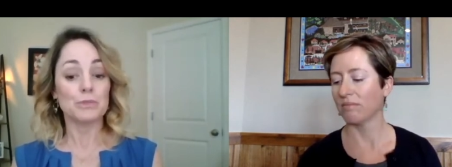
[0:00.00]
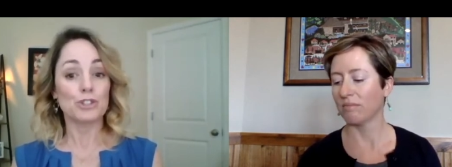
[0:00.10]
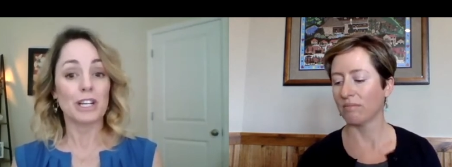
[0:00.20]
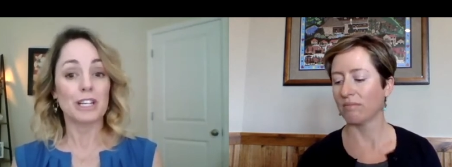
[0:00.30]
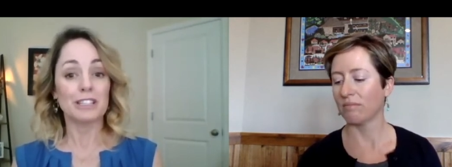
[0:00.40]
Speaker 1: try
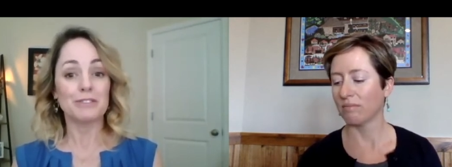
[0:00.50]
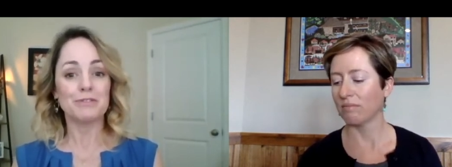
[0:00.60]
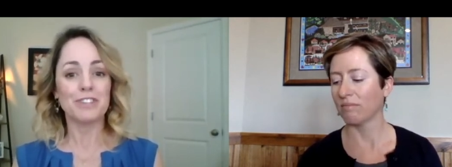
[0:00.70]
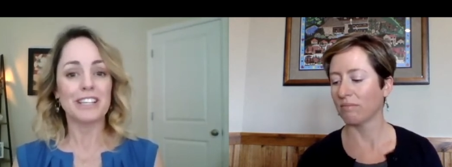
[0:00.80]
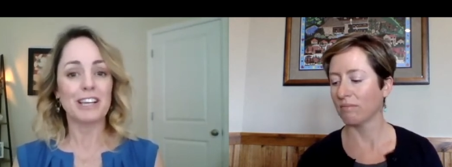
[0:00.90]
to
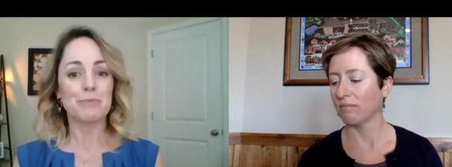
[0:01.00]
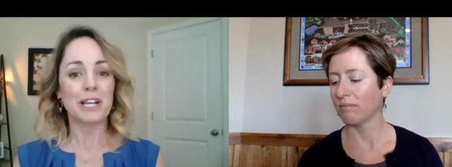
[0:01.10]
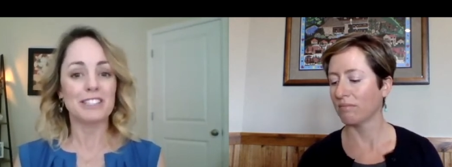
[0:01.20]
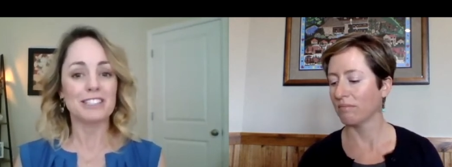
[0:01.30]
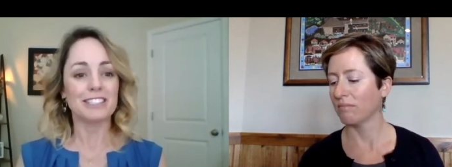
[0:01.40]
find that
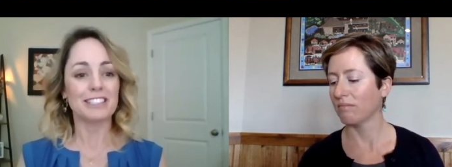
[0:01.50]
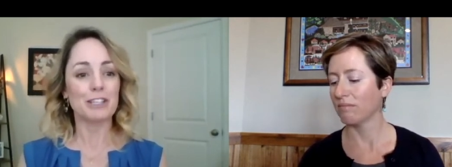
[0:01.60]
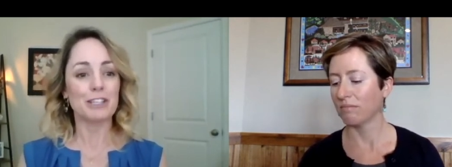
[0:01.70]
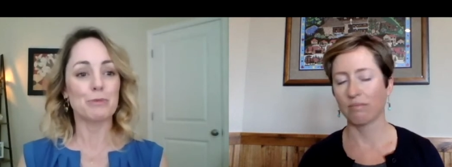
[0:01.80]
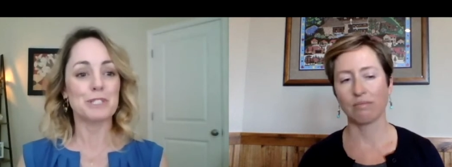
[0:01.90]
balance and keep
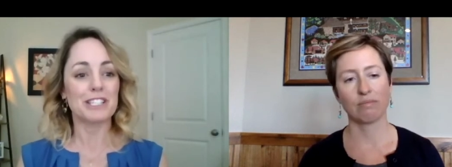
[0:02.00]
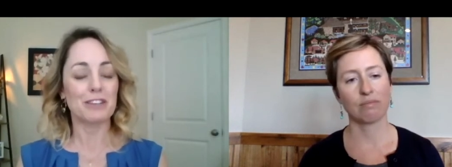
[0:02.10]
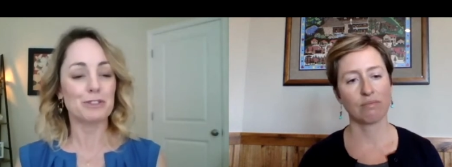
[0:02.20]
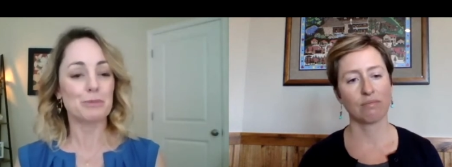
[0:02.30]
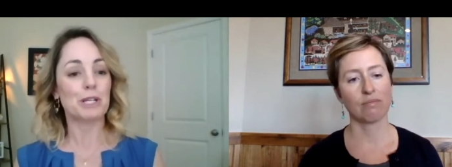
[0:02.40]
them as safe as
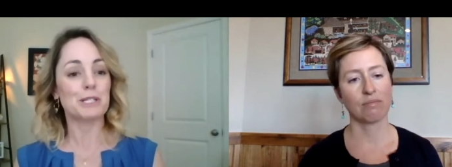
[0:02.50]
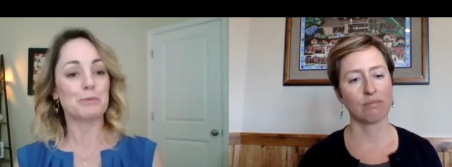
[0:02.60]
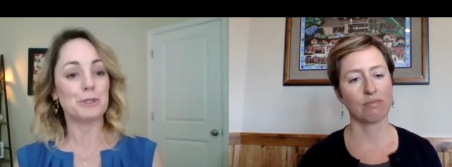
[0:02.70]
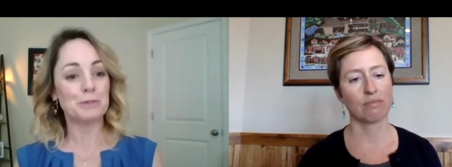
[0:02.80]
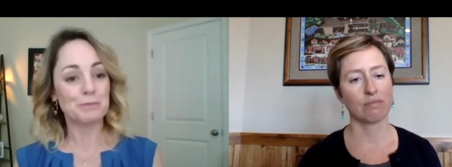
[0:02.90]

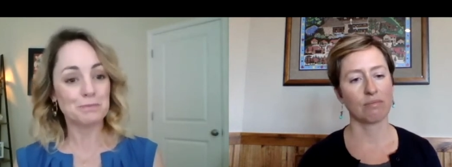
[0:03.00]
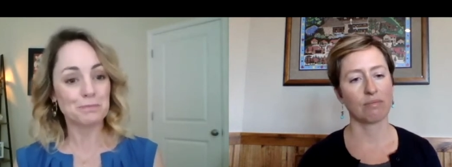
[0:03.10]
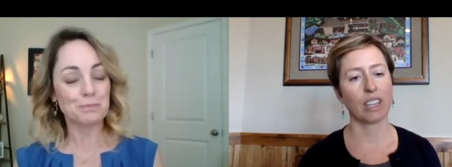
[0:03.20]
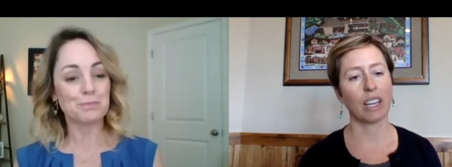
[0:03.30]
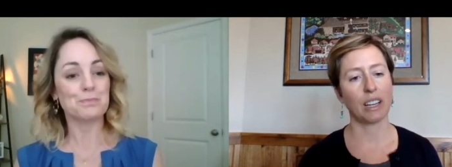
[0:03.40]
possible.
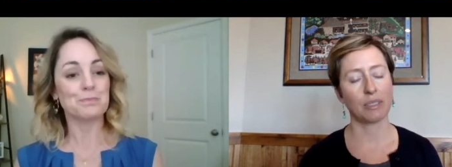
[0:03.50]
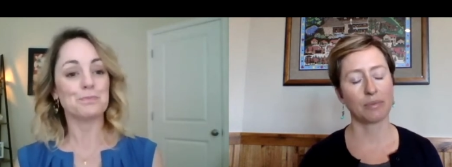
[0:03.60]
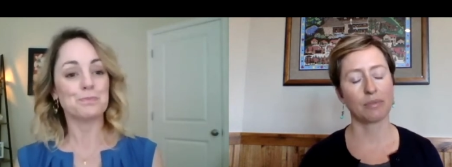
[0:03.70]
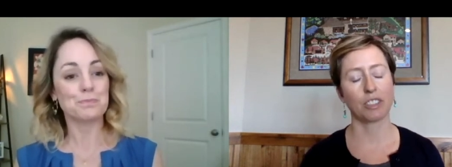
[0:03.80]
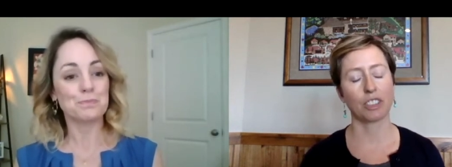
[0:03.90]
Yeah,
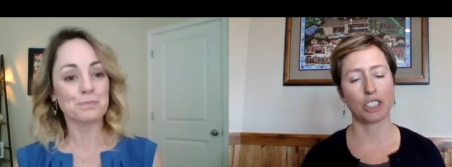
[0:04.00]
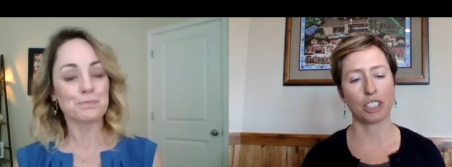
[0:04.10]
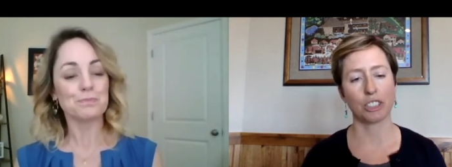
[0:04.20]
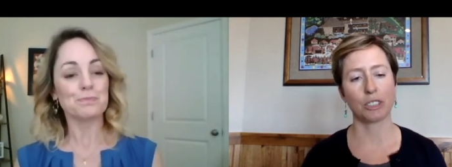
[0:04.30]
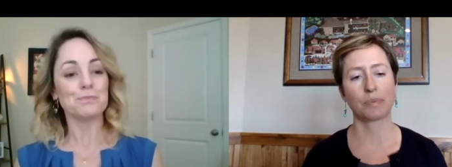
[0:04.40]
for
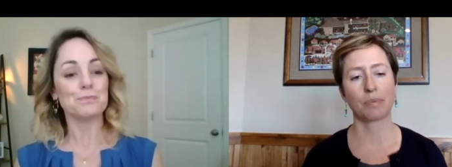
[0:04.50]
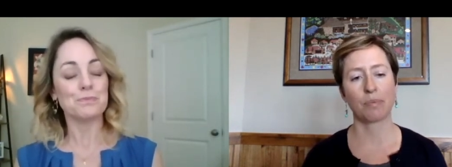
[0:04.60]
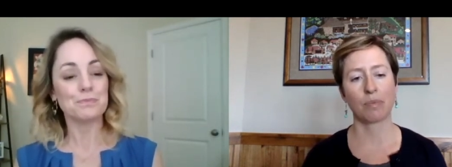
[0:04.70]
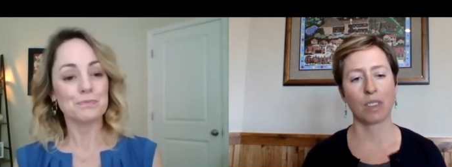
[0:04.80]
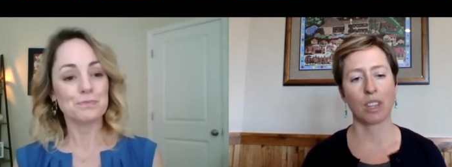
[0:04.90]
sure.
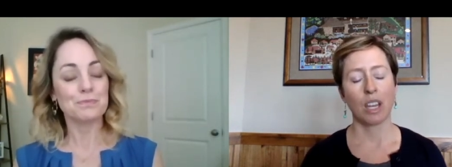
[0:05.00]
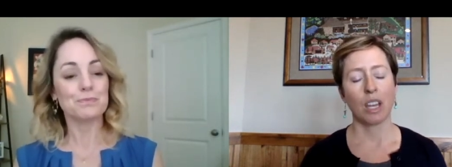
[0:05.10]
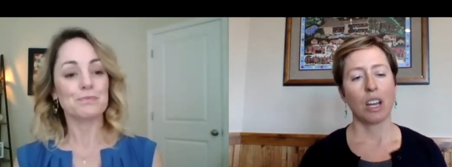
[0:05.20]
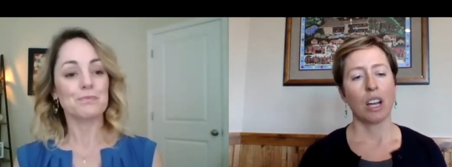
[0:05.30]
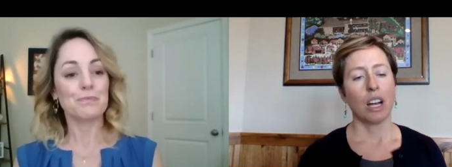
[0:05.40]

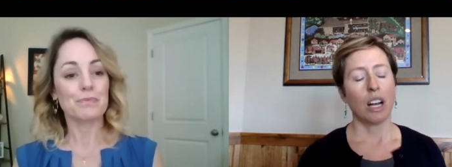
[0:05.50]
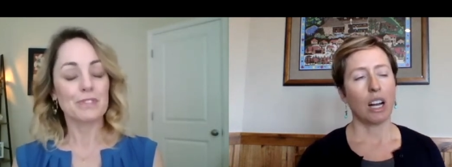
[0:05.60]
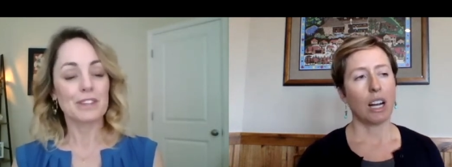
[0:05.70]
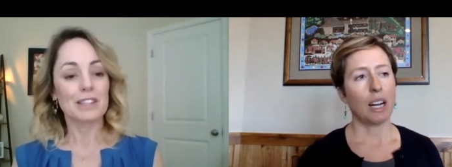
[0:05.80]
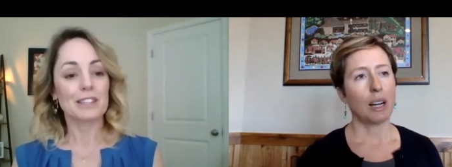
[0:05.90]

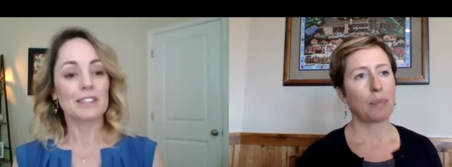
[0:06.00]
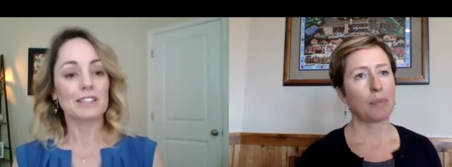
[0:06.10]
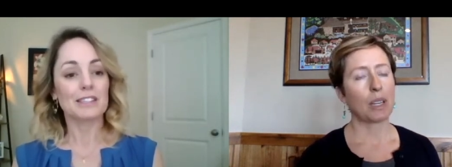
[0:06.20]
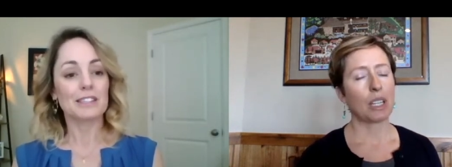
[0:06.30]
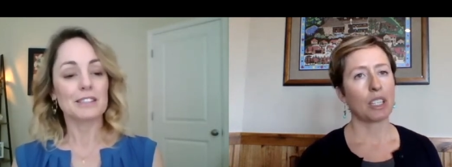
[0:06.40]

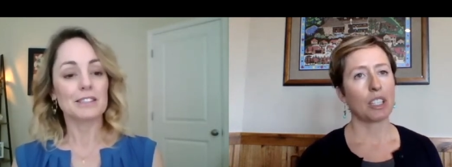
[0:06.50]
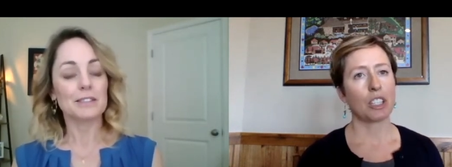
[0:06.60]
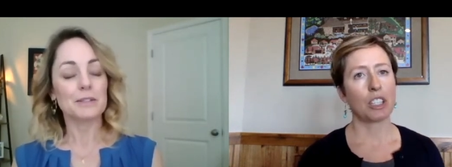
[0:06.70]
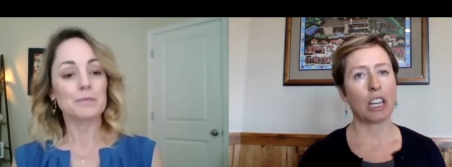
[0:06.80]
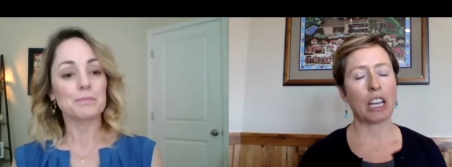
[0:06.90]
Speaker 2: Um,
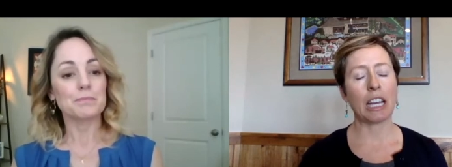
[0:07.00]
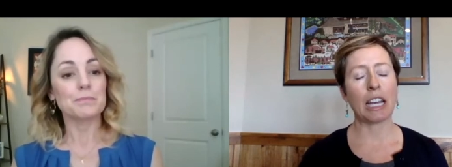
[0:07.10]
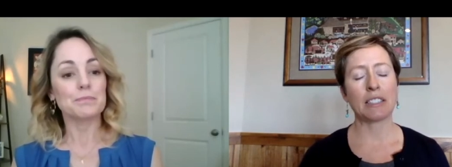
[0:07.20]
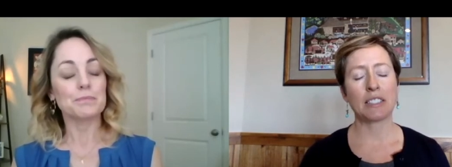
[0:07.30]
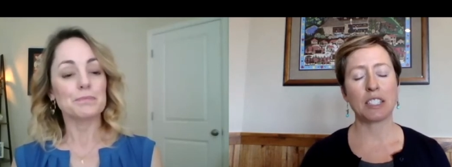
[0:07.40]

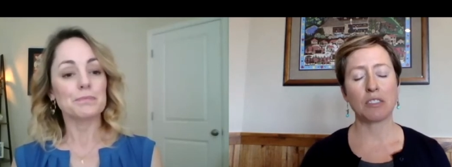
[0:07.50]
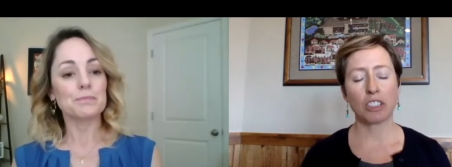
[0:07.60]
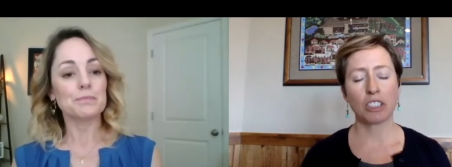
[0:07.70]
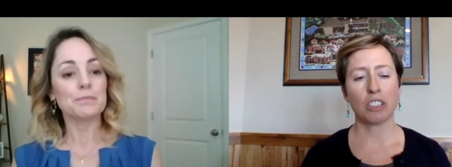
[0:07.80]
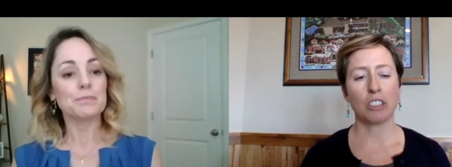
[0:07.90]
as
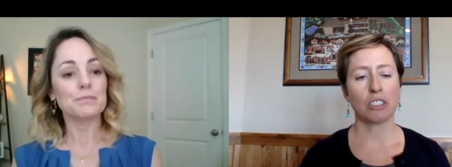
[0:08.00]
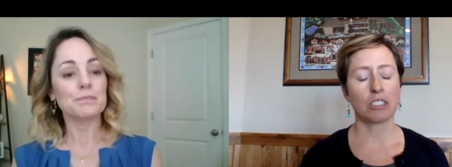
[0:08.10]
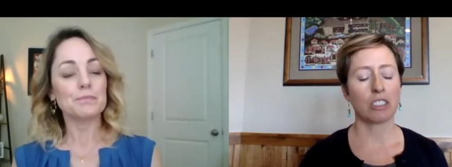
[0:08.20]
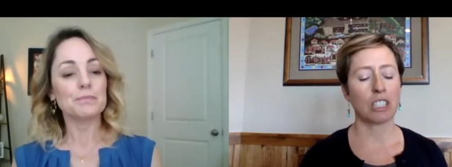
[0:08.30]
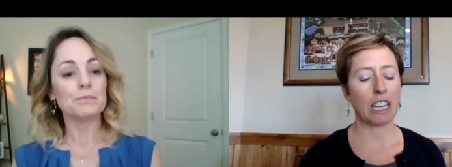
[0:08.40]
difficult
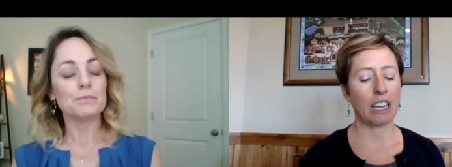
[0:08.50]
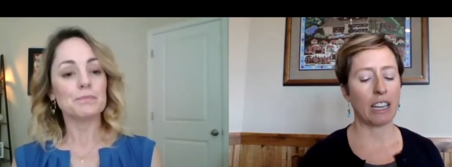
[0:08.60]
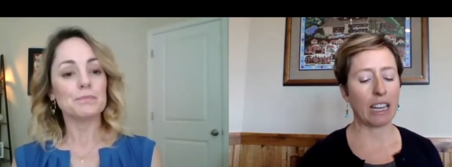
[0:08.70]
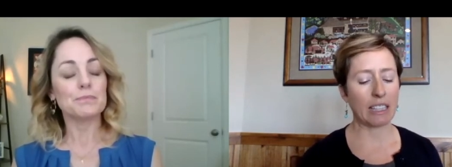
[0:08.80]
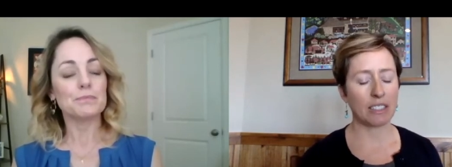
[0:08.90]

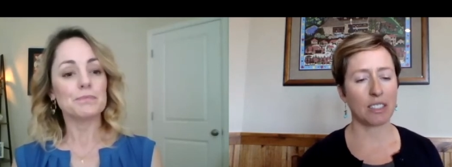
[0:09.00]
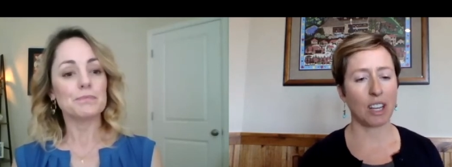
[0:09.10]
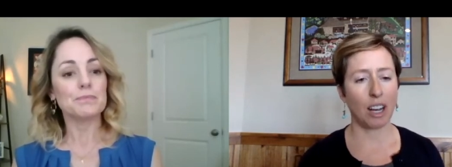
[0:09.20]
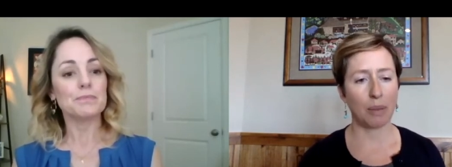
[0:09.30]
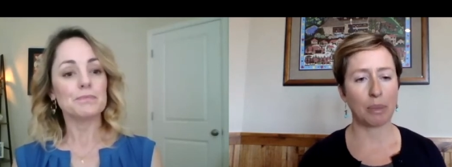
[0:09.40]
as a
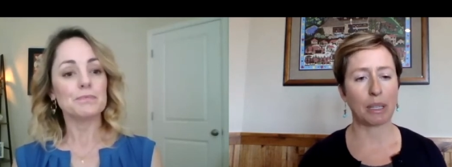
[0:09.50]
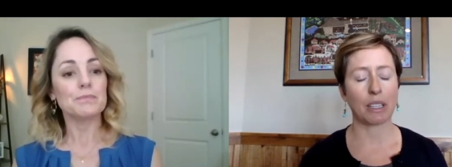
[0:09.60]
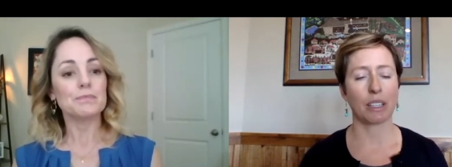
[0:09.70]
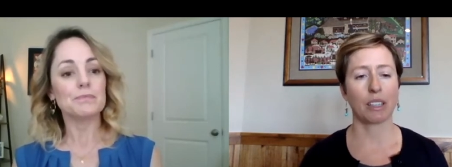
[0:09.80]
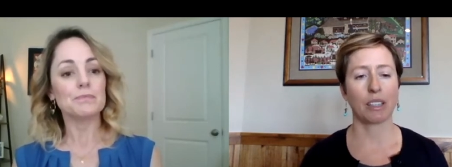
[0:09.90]

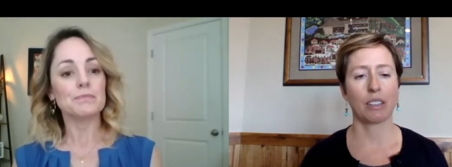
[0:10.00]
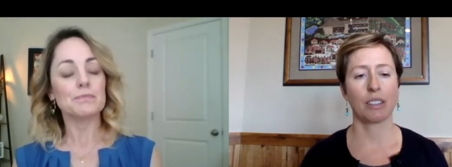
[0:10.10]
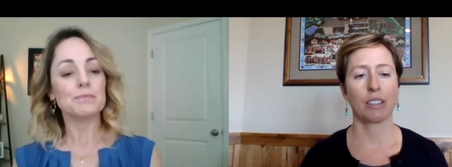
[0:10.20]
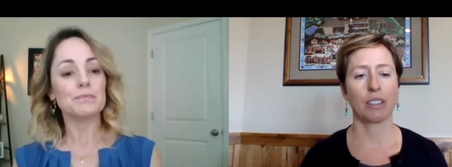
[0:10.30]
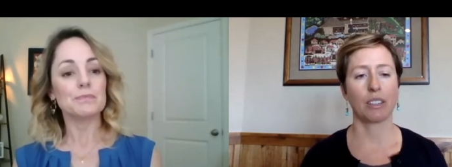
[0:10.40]
topic,
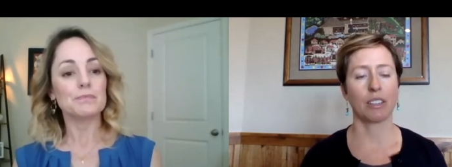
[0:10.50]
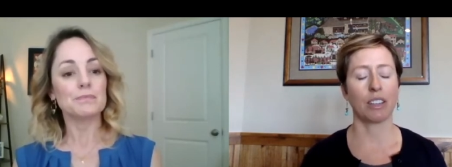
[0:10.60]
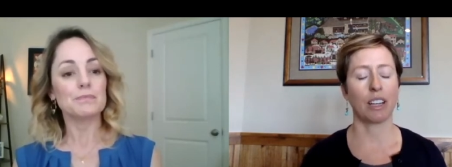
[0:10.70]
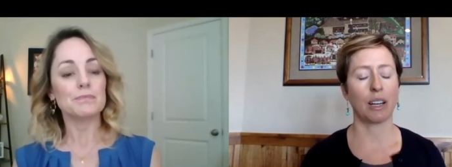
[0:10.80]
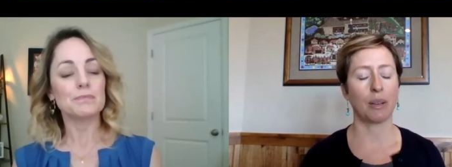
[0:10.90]

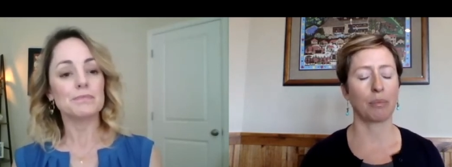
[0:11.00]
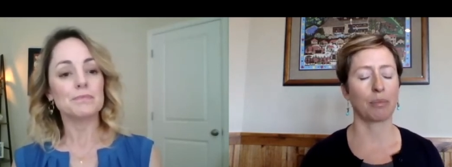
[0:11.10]
um,